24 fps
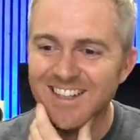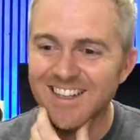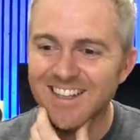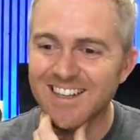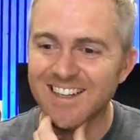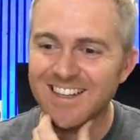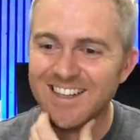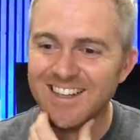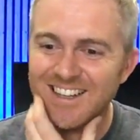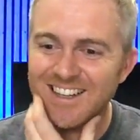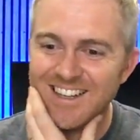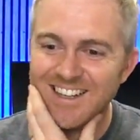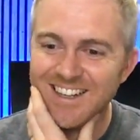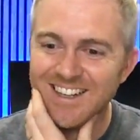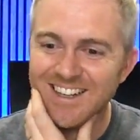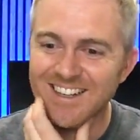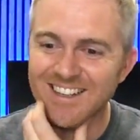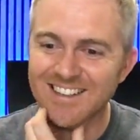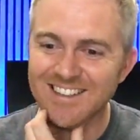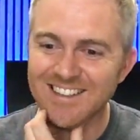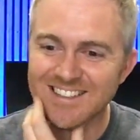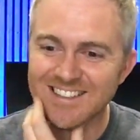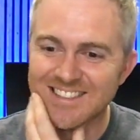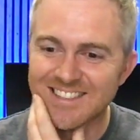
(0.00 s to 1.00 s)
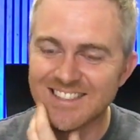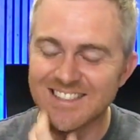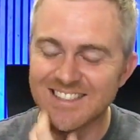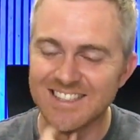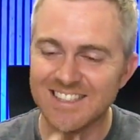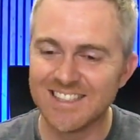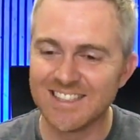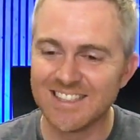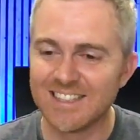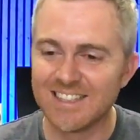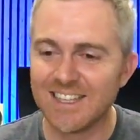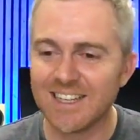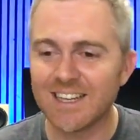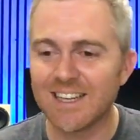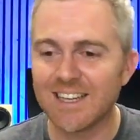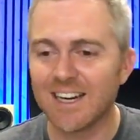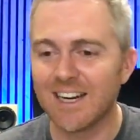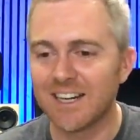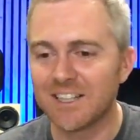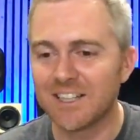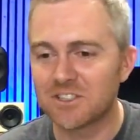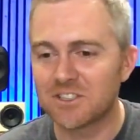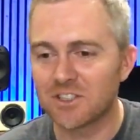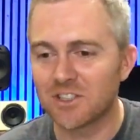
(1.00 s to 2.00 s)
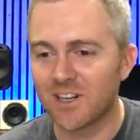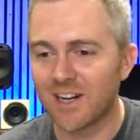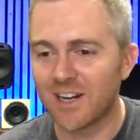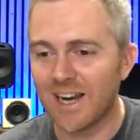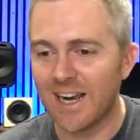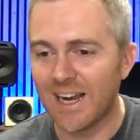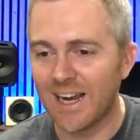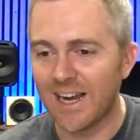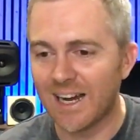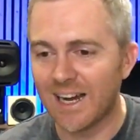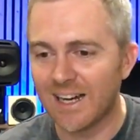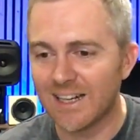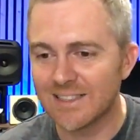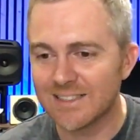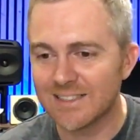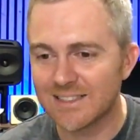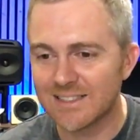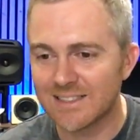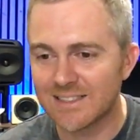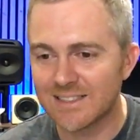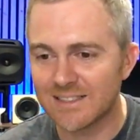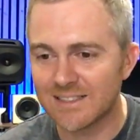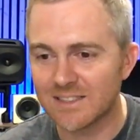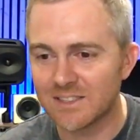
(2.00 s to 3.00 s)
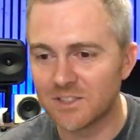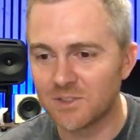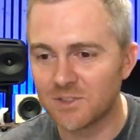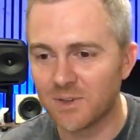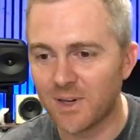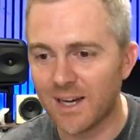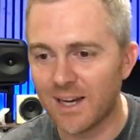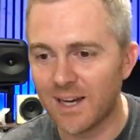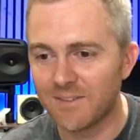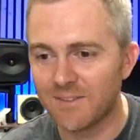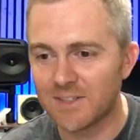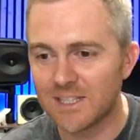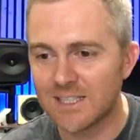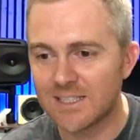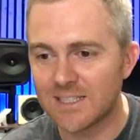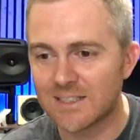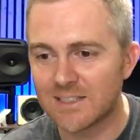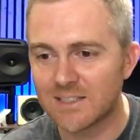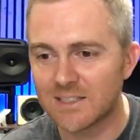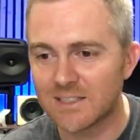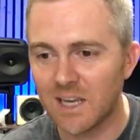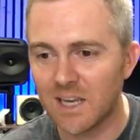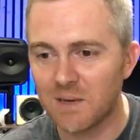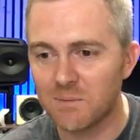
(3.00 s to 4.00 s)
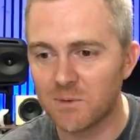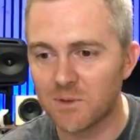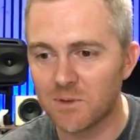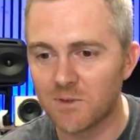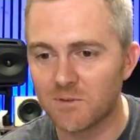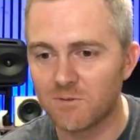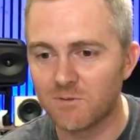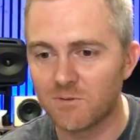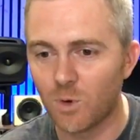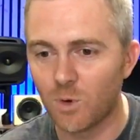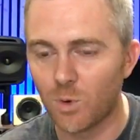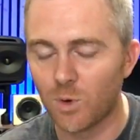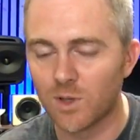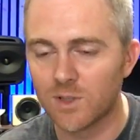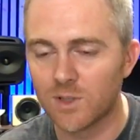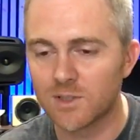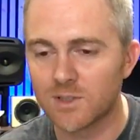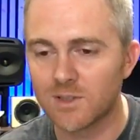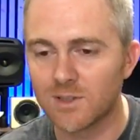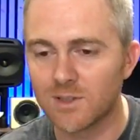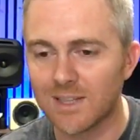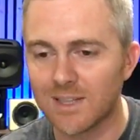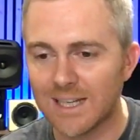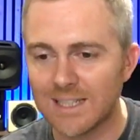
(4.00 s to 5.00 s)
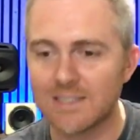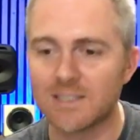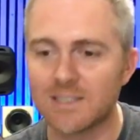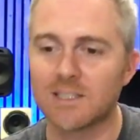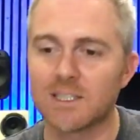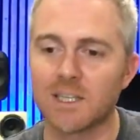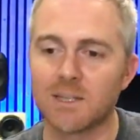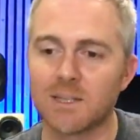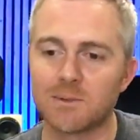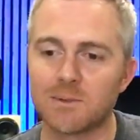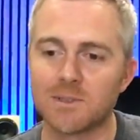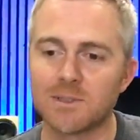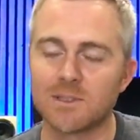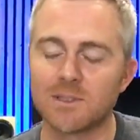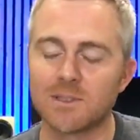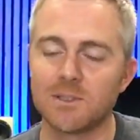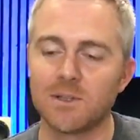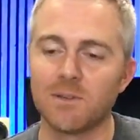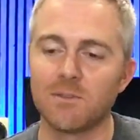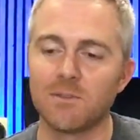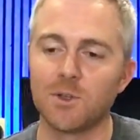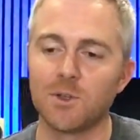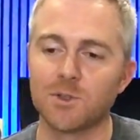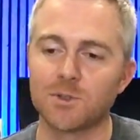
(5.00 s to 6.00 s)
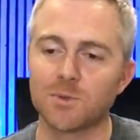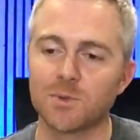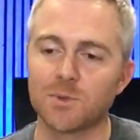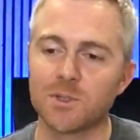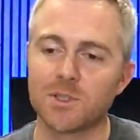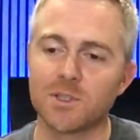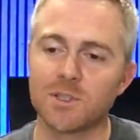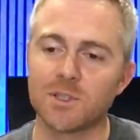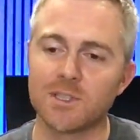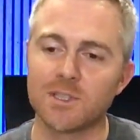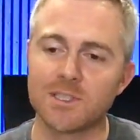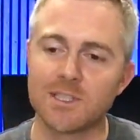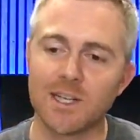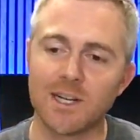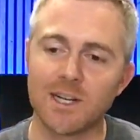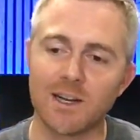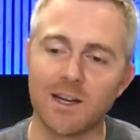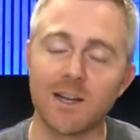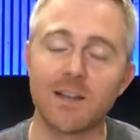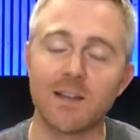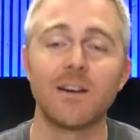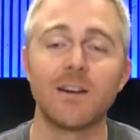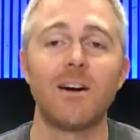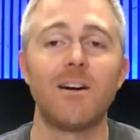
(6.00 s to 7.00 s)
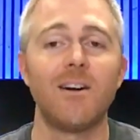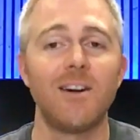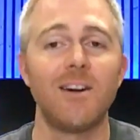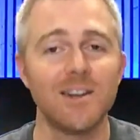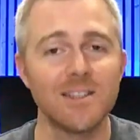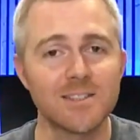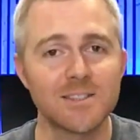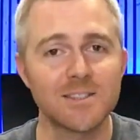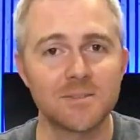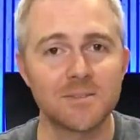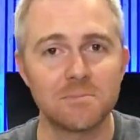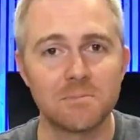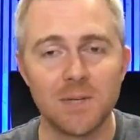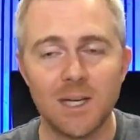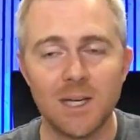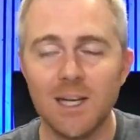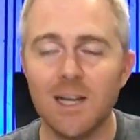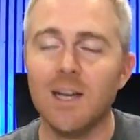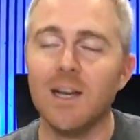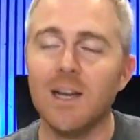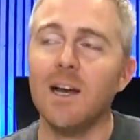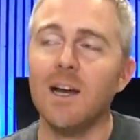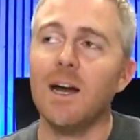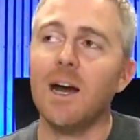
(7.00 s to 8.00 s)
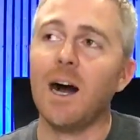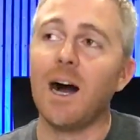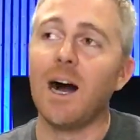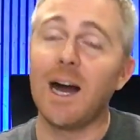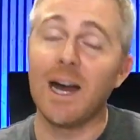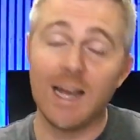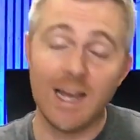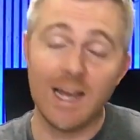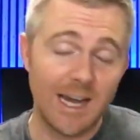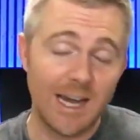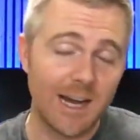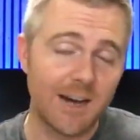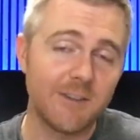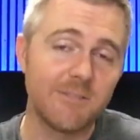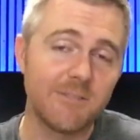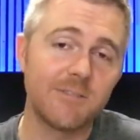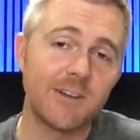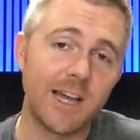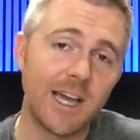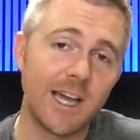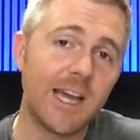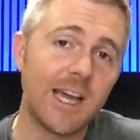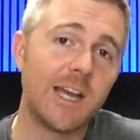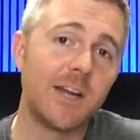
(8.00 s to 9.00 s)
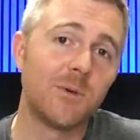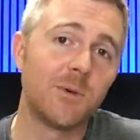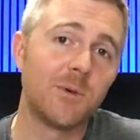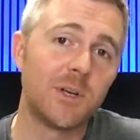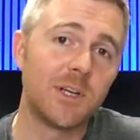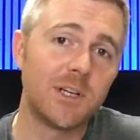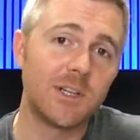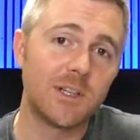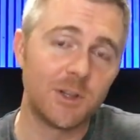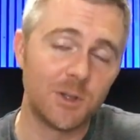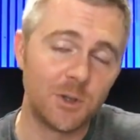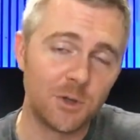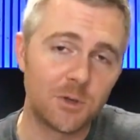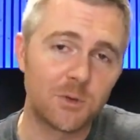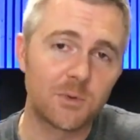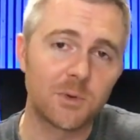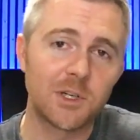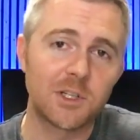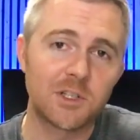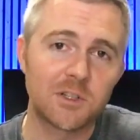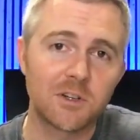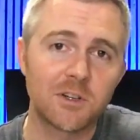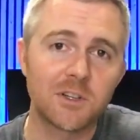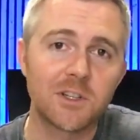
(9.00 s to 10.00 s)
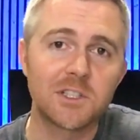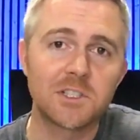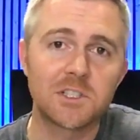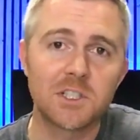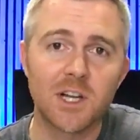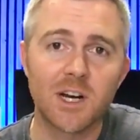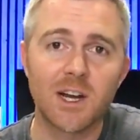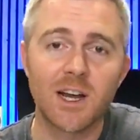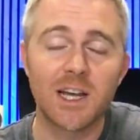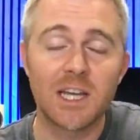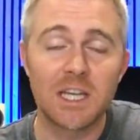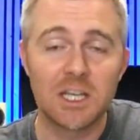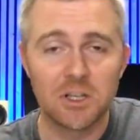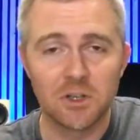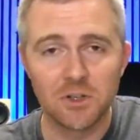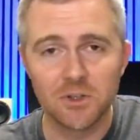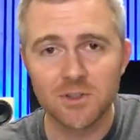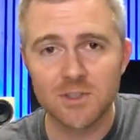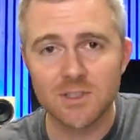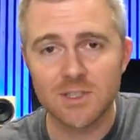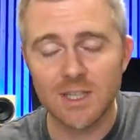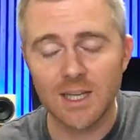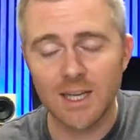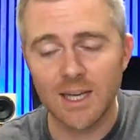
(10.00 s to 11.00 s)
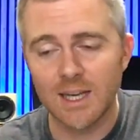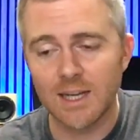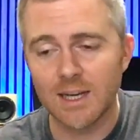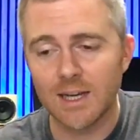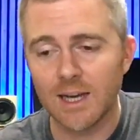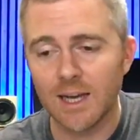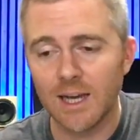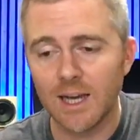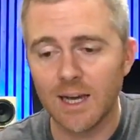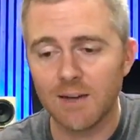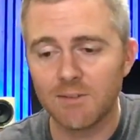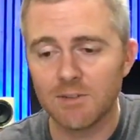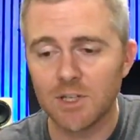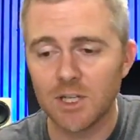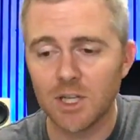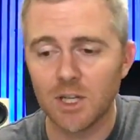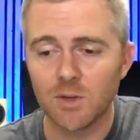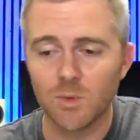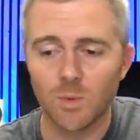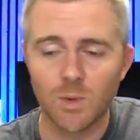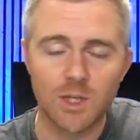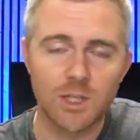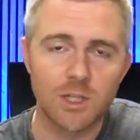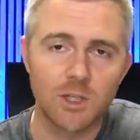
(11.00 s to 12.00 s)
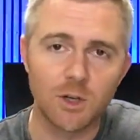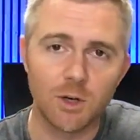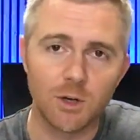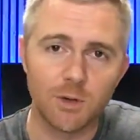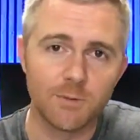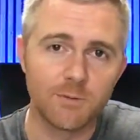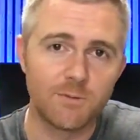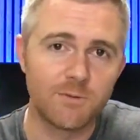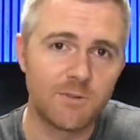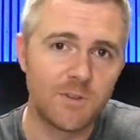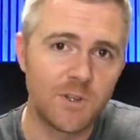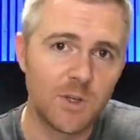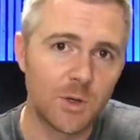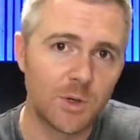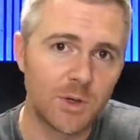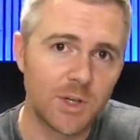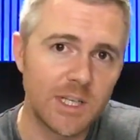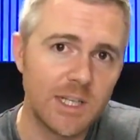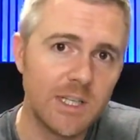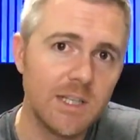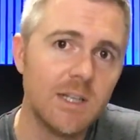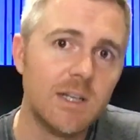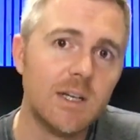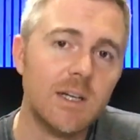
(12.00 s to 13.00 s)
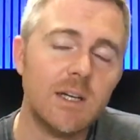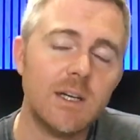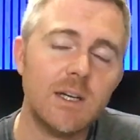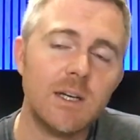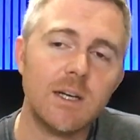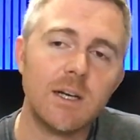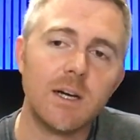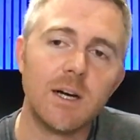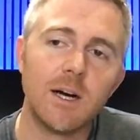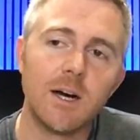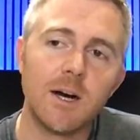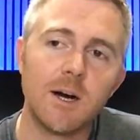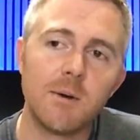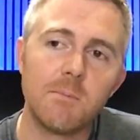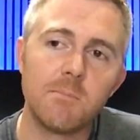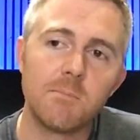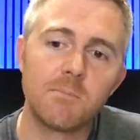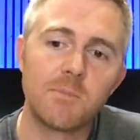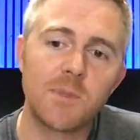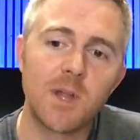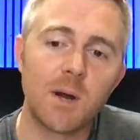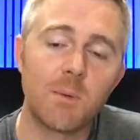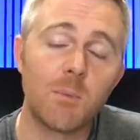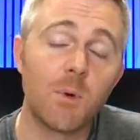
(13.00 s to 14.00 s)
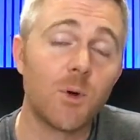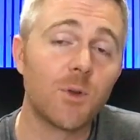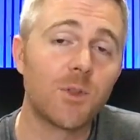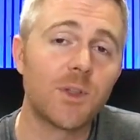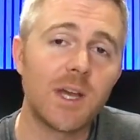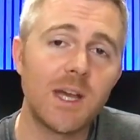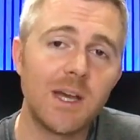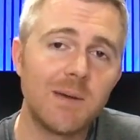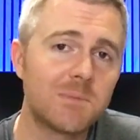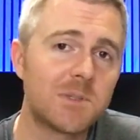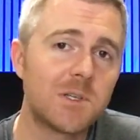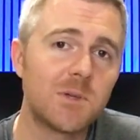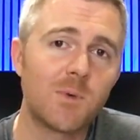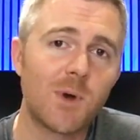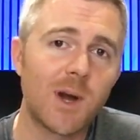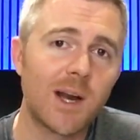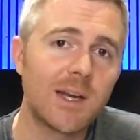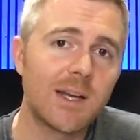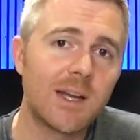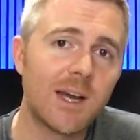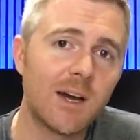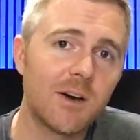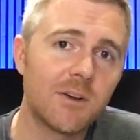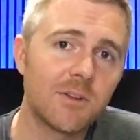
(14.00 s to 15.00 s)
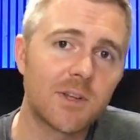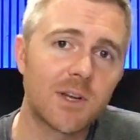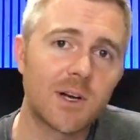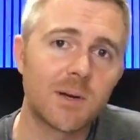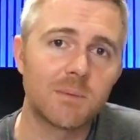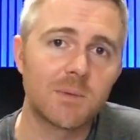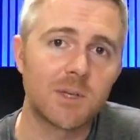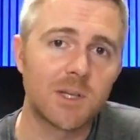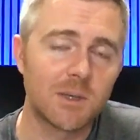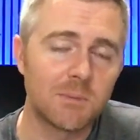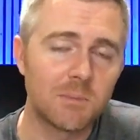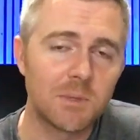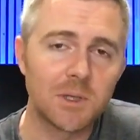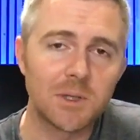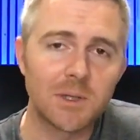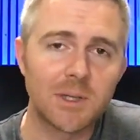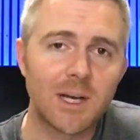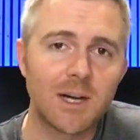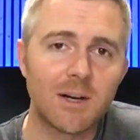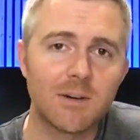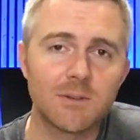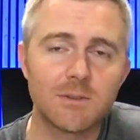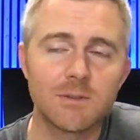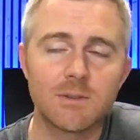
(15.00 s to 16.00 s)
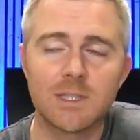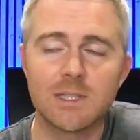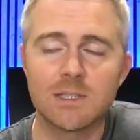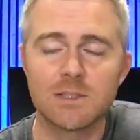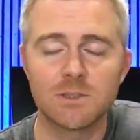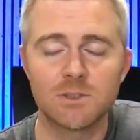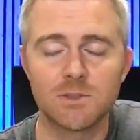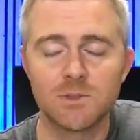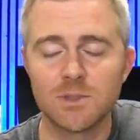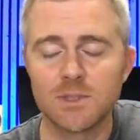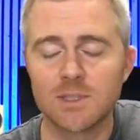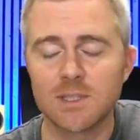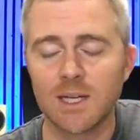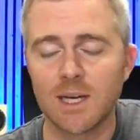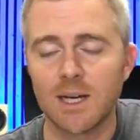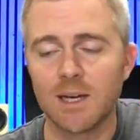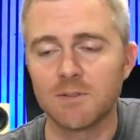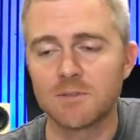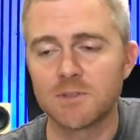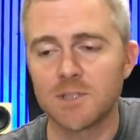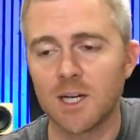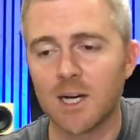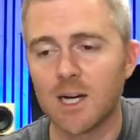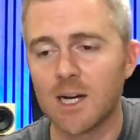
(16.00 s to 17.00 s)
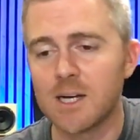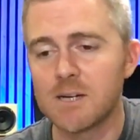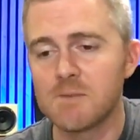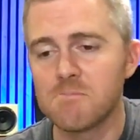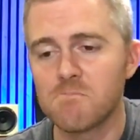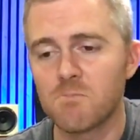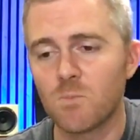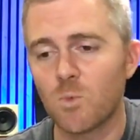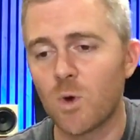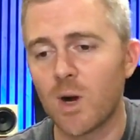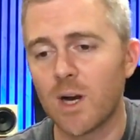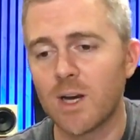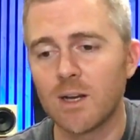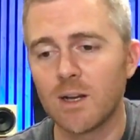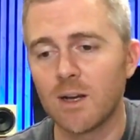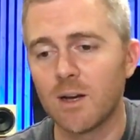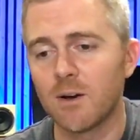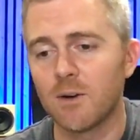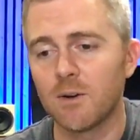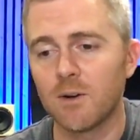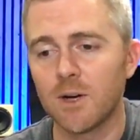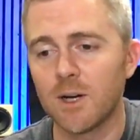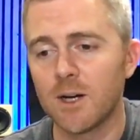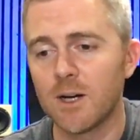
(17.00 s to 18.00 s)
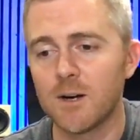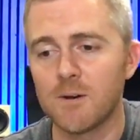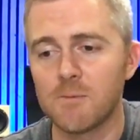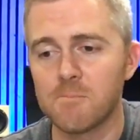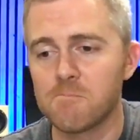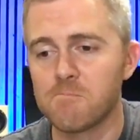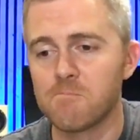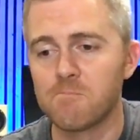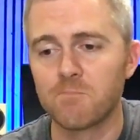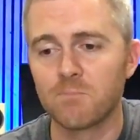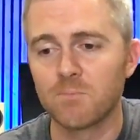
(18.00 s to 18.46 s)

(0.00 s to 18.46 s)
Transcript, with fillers: Uh, let's see. Nick Hunter asks, do I have any saber forged lightsabers? You have Luke's Return of the Jedi. Awesome. I have a Re Luke Return of the Jedi hilt, and I have another one called Fury. Um, that are both empty right now that I'm going to build out as soon as I have time. Right now, um,